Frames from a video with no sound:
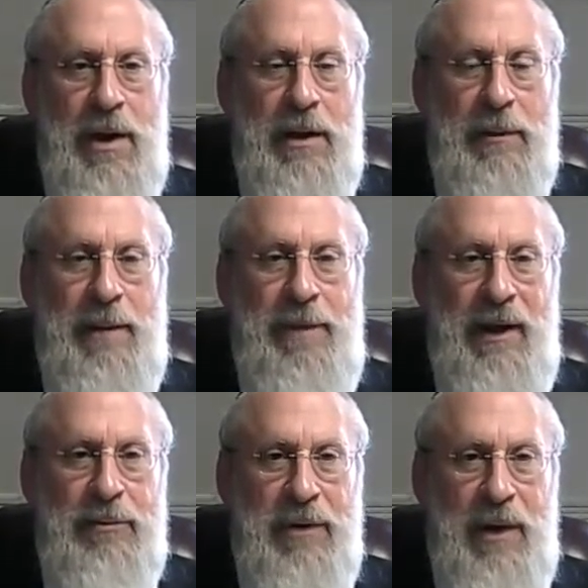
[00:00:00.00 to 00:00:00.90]
Nobody
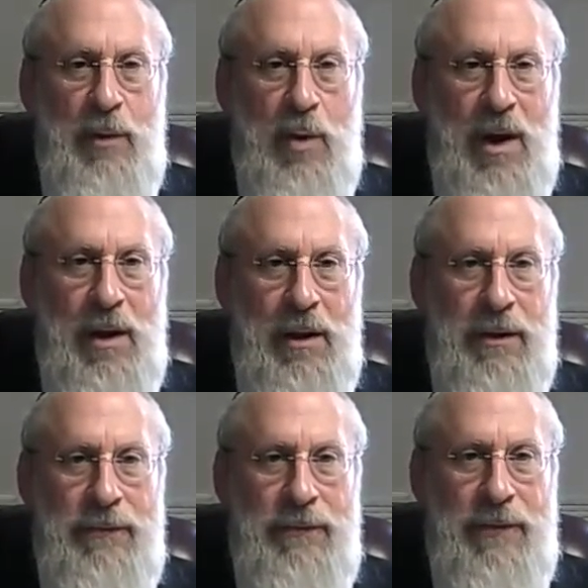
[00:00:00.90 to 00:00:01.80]
bakes bread while
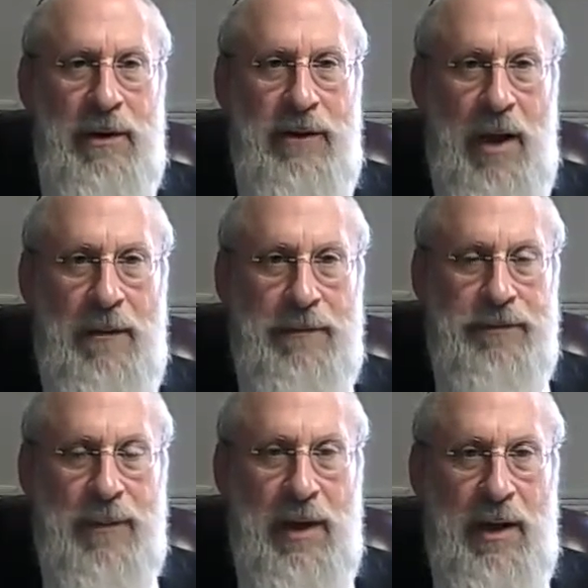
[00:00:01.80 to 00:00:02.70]
the fire is on.
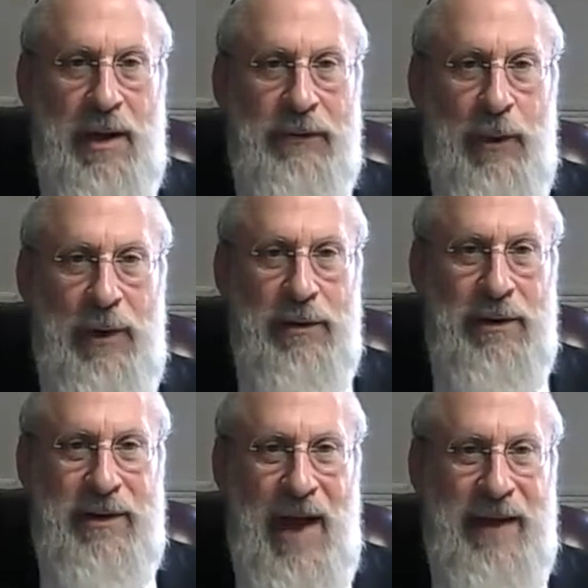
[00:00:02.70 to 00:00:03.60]
You have to wait till
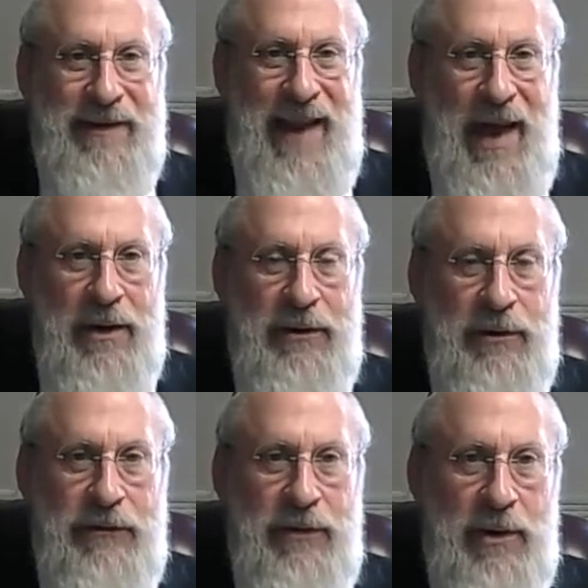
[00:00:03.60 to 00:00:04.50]
it dies down and
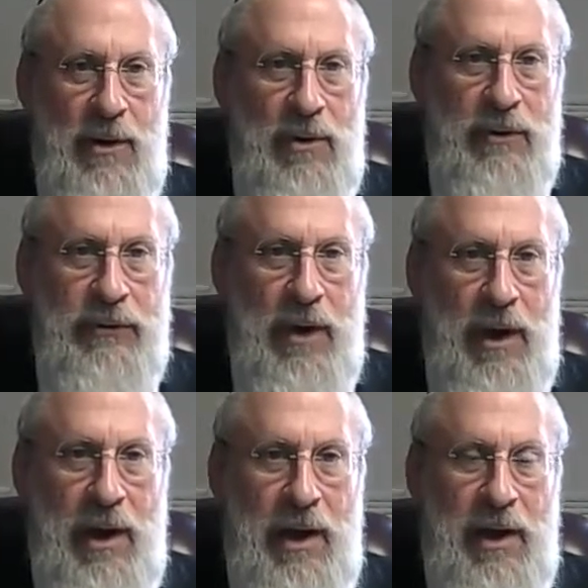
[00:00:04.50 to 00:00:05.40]
turns into coals,
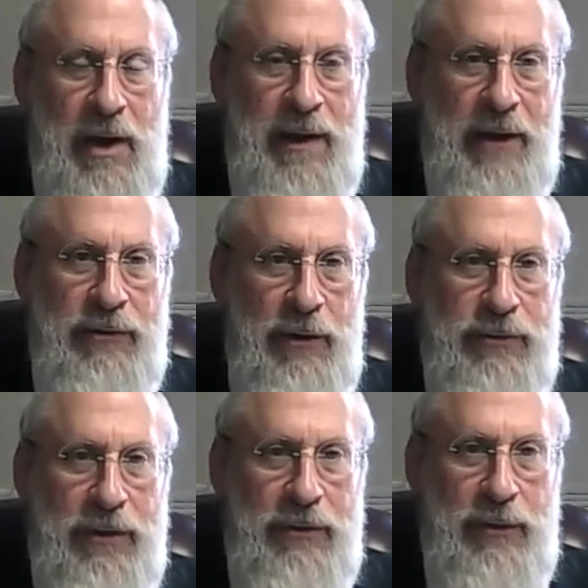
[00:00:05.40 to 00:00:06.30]
and that shows
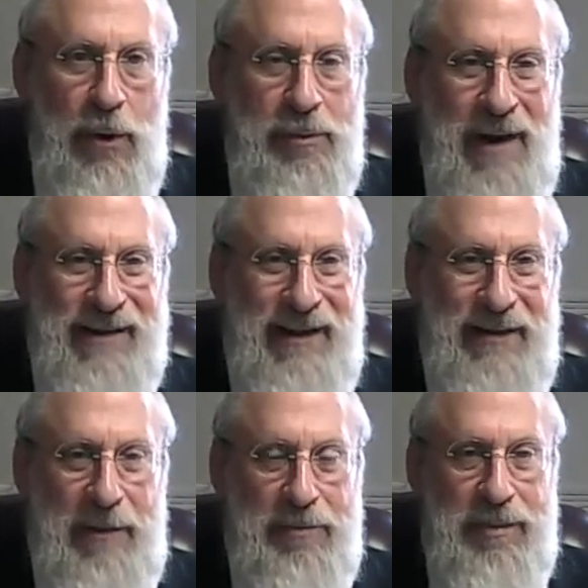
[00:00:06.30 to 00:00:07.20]
that there's a whole process
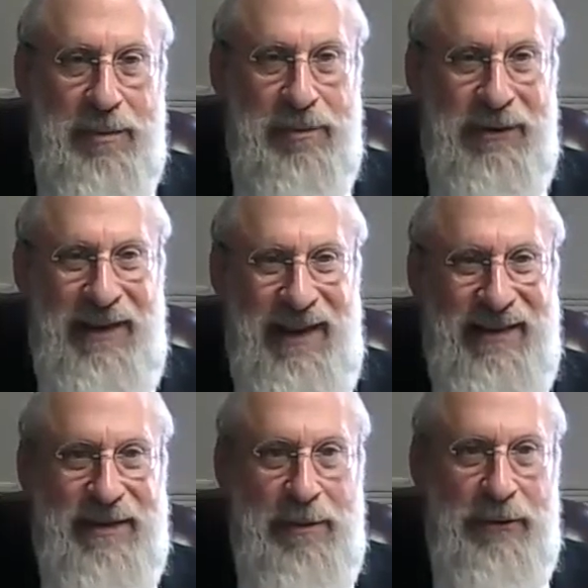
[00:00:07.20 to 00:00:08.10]
that
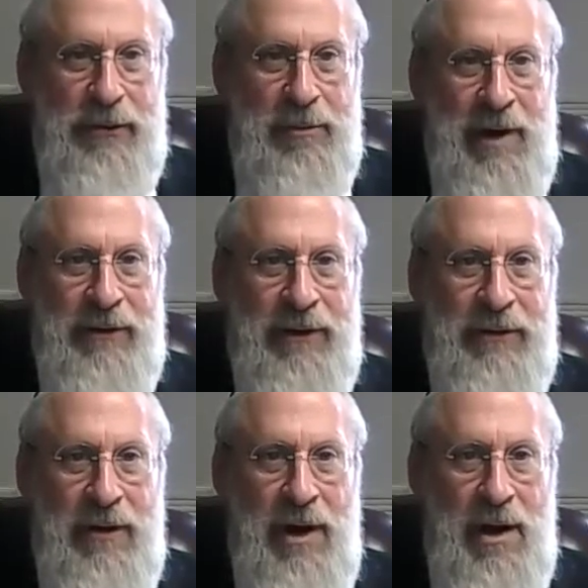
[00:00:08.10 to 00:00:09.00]
precedes the bishul
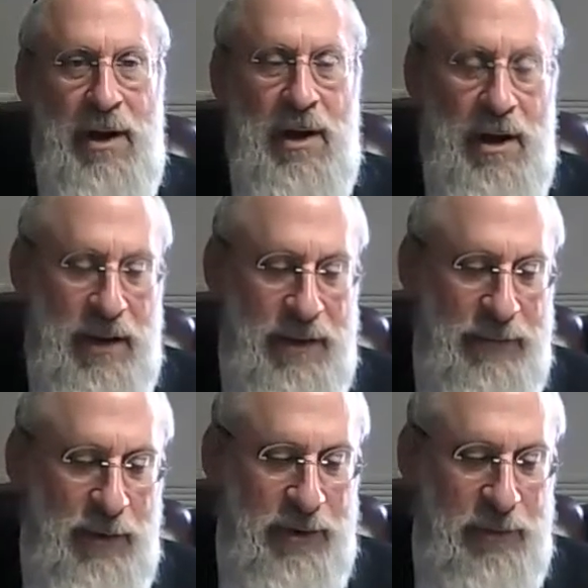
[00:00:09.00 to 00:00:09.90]
process, and
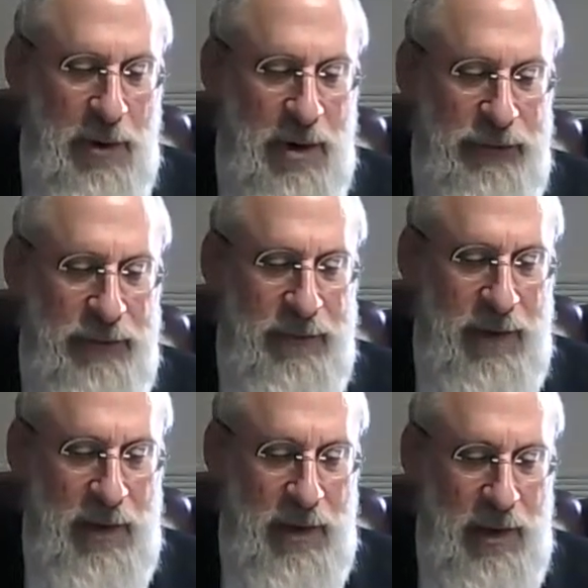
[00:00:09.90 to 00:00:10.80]
therefore it's more chashuv
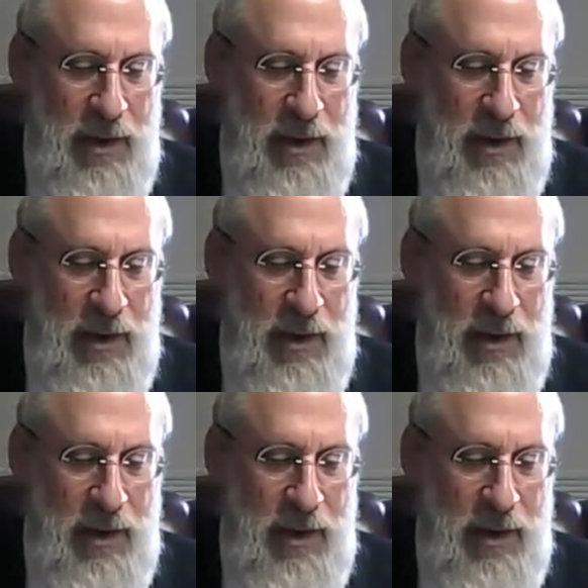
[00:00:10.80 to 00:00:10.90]
and